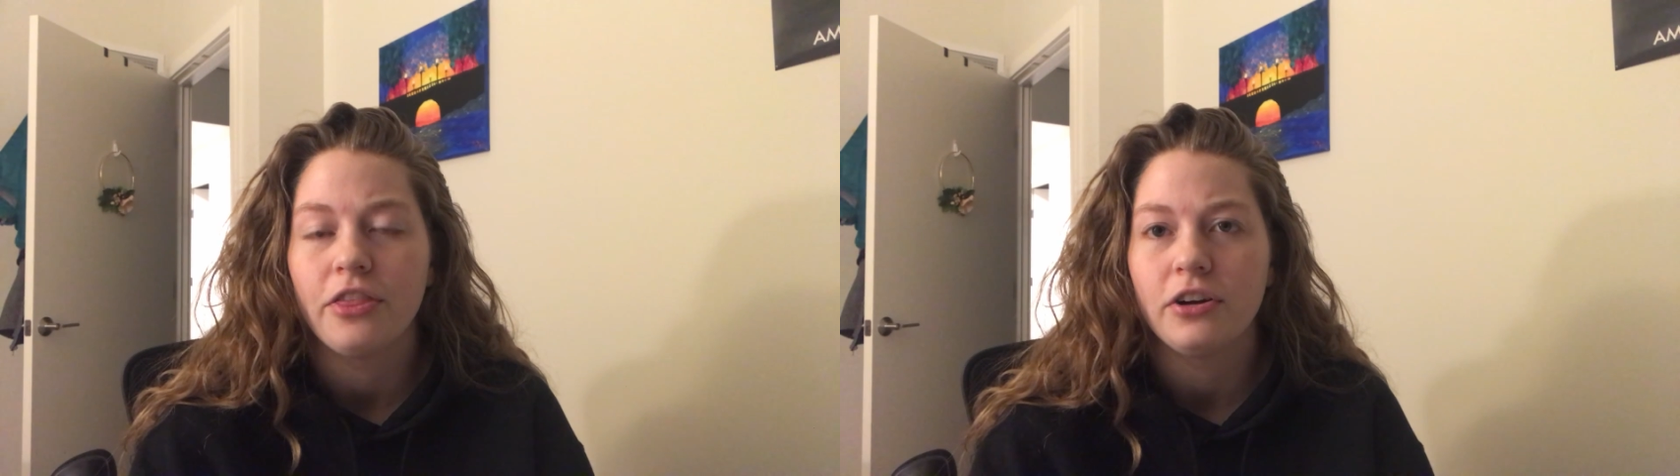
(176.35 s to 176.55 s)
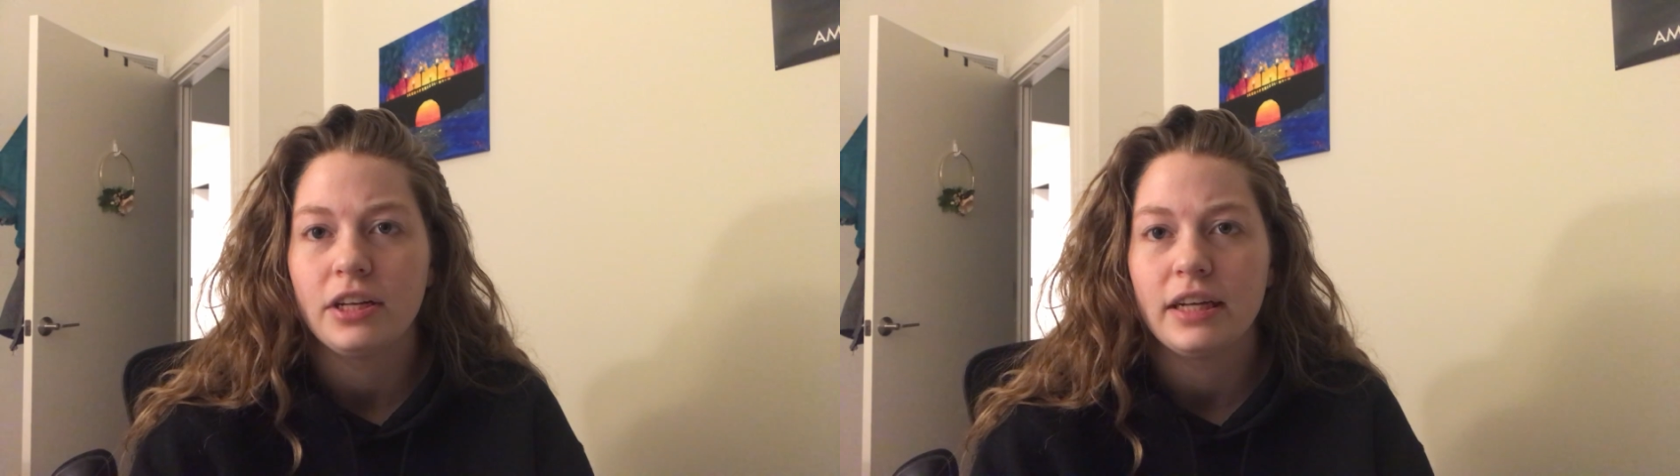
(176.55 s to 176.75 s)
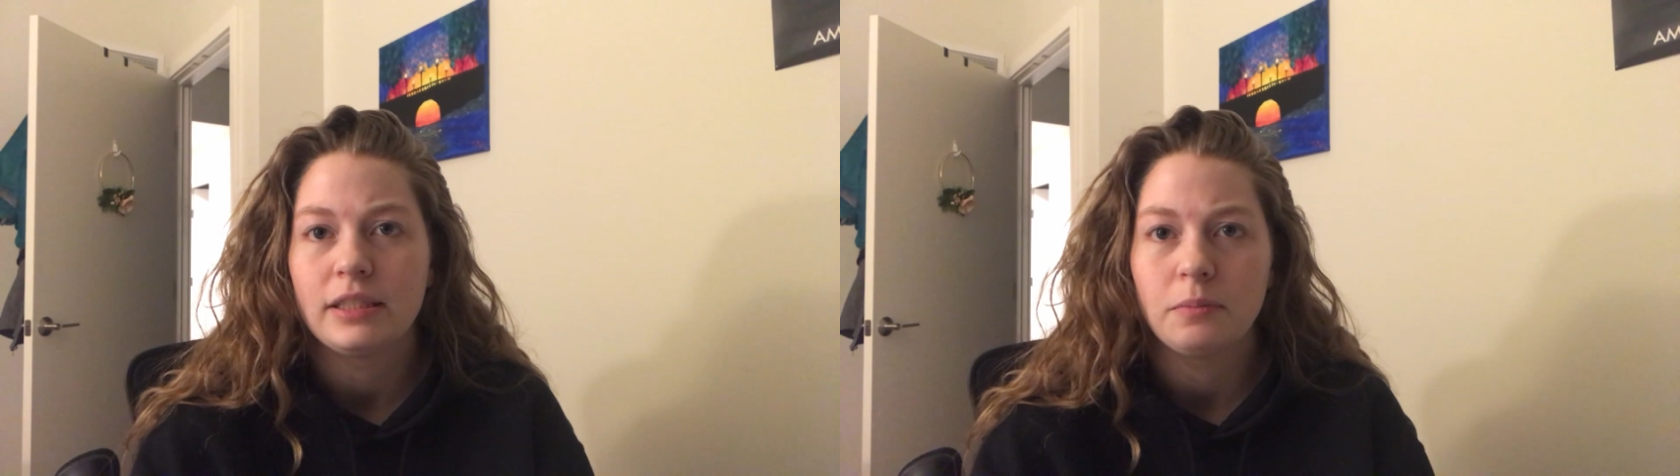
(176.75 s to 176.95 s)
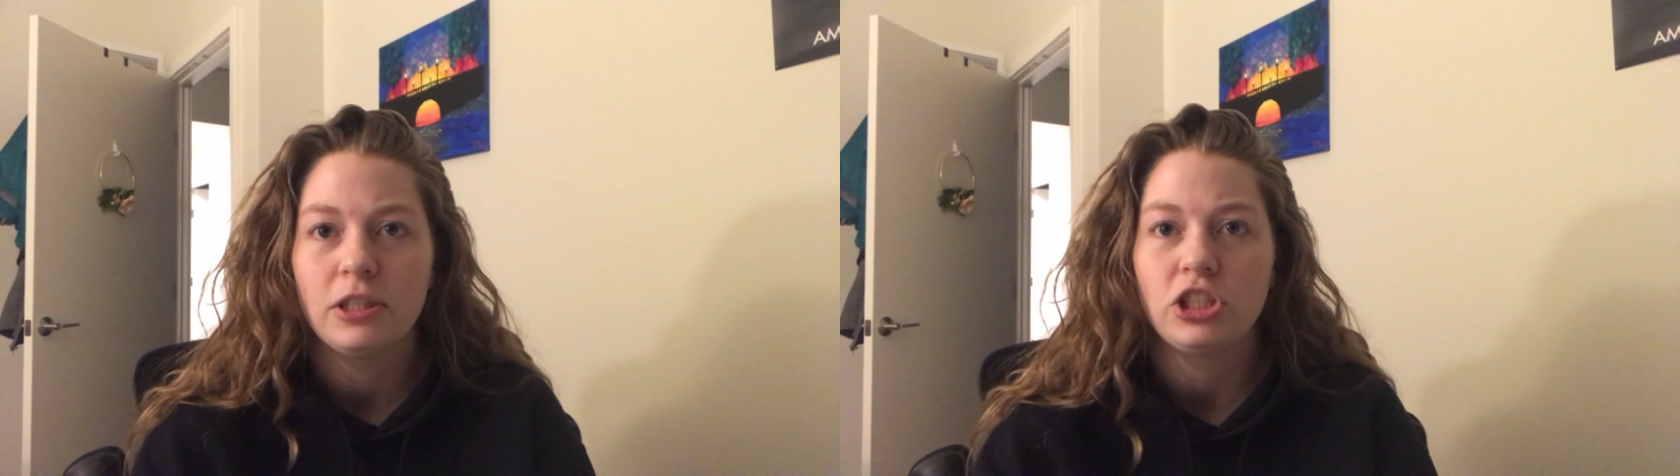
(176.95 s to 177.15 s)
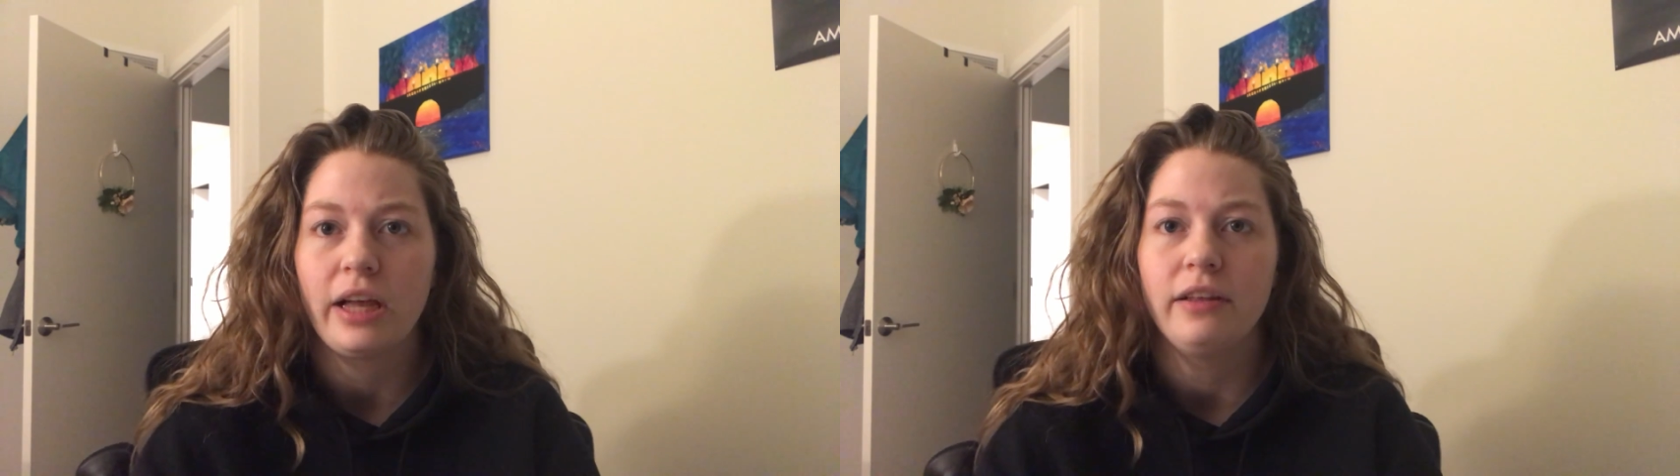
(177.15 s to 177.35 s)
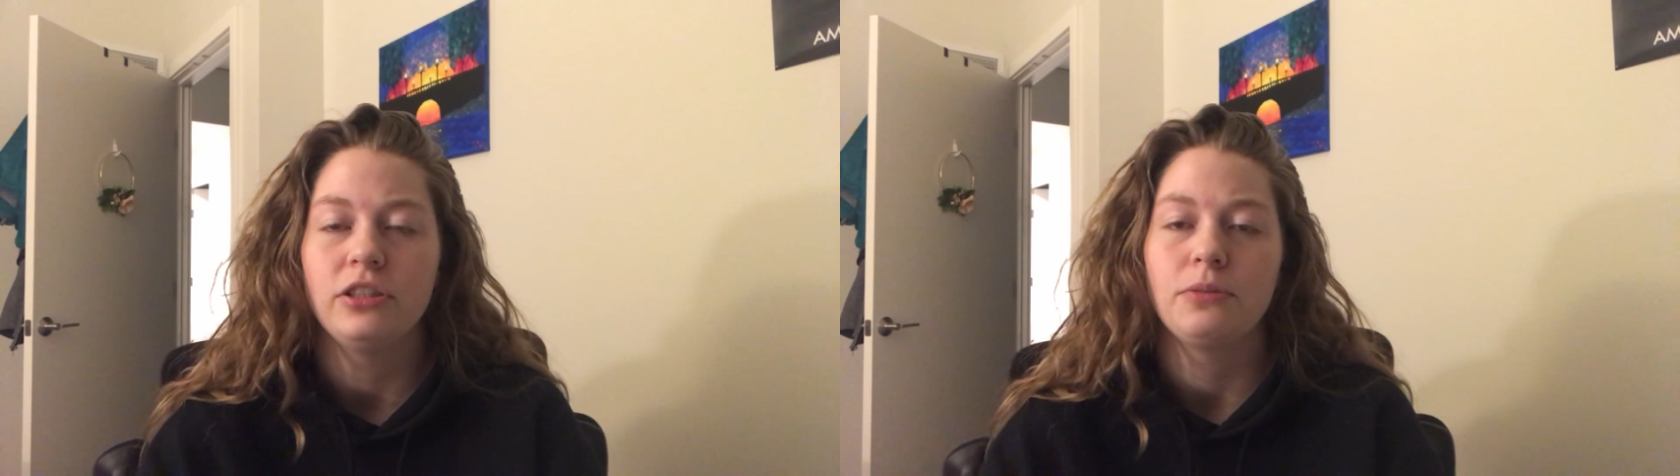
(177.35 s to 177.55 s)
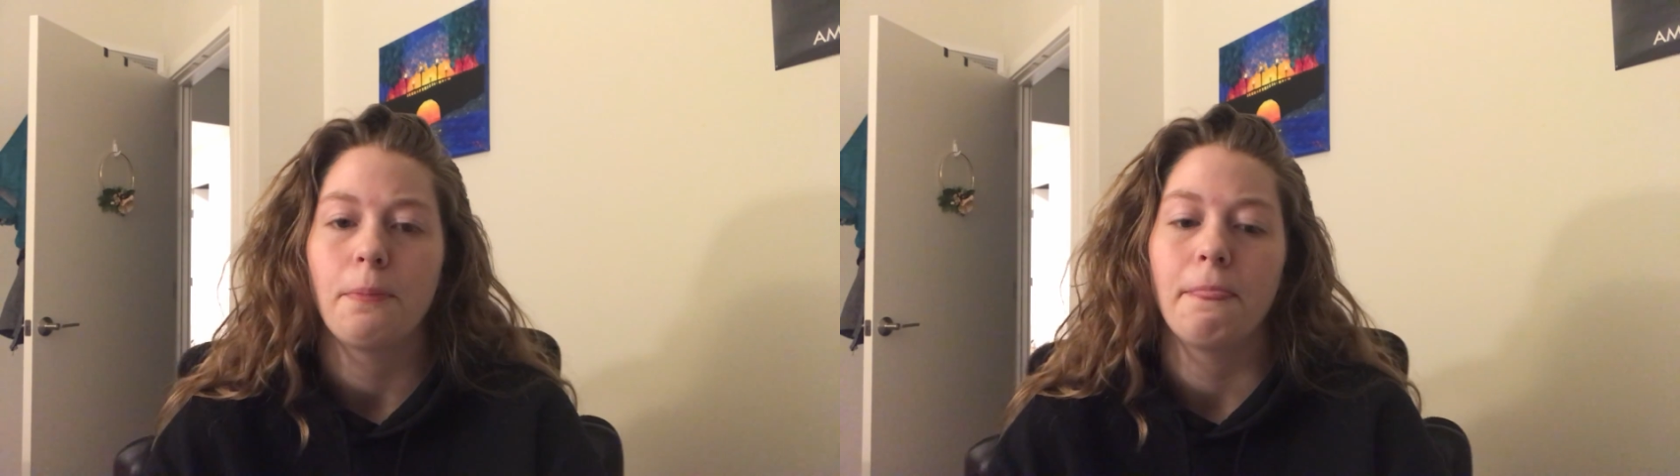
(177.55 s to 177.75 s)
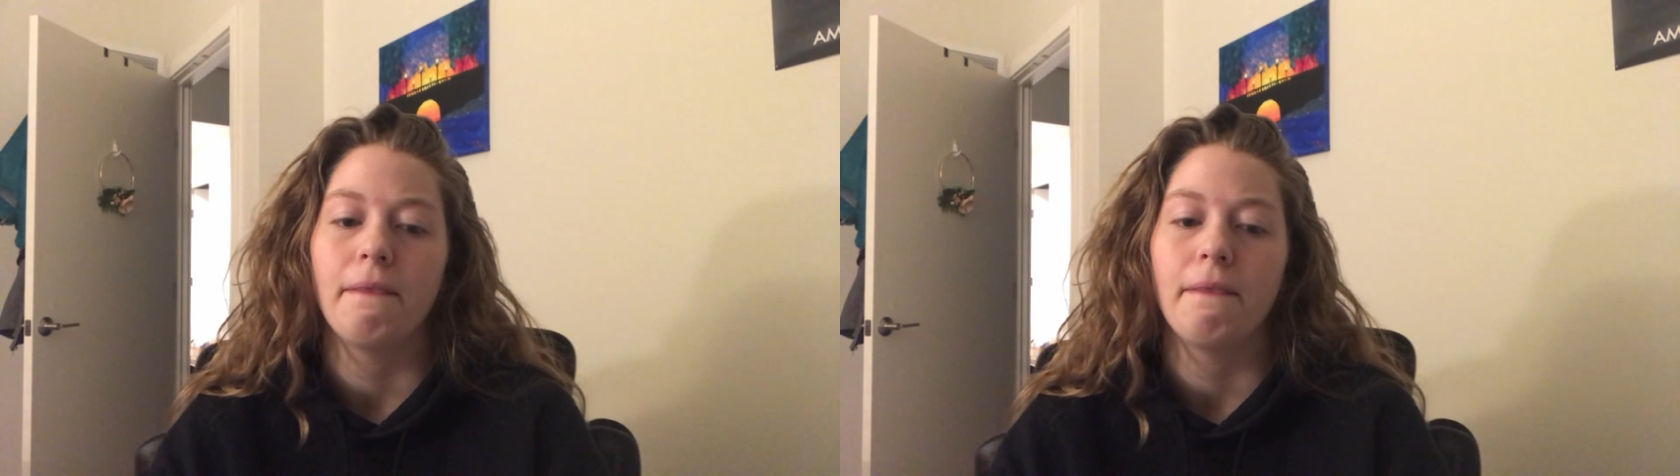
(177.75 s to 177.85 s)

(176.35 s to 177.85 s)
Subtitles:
30-day split challenge.